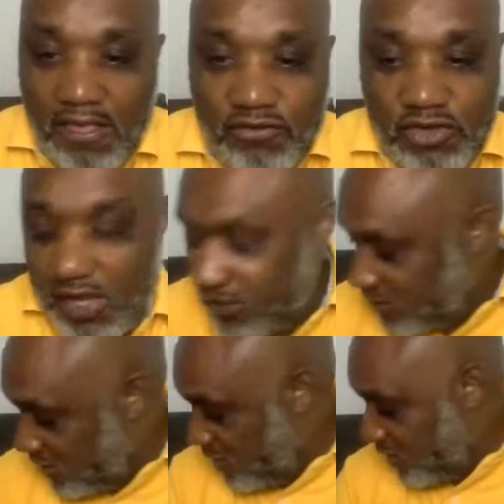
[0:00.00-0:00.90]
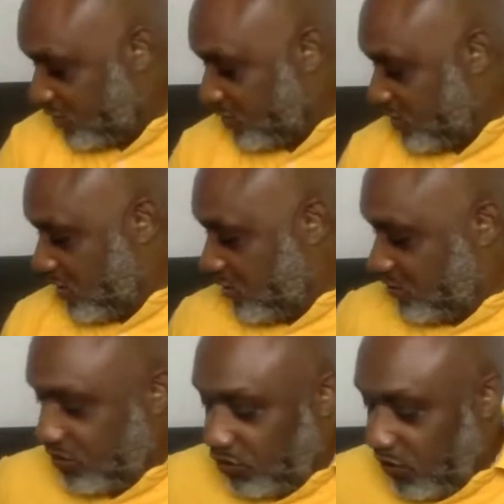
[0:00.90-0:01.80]
If we guys can get get
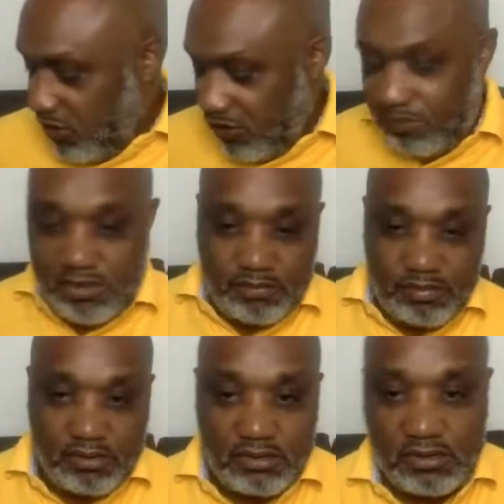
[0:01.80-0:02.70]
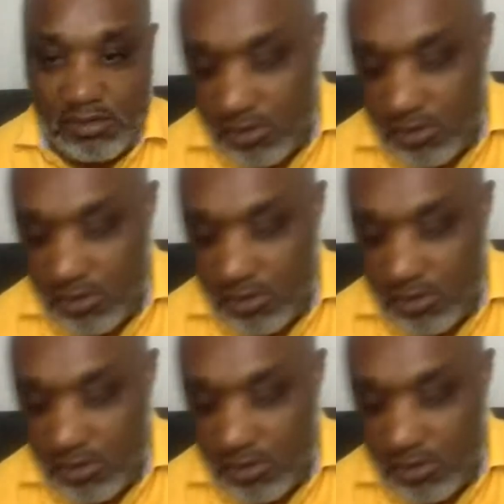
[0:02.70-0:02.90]
us to 20 people,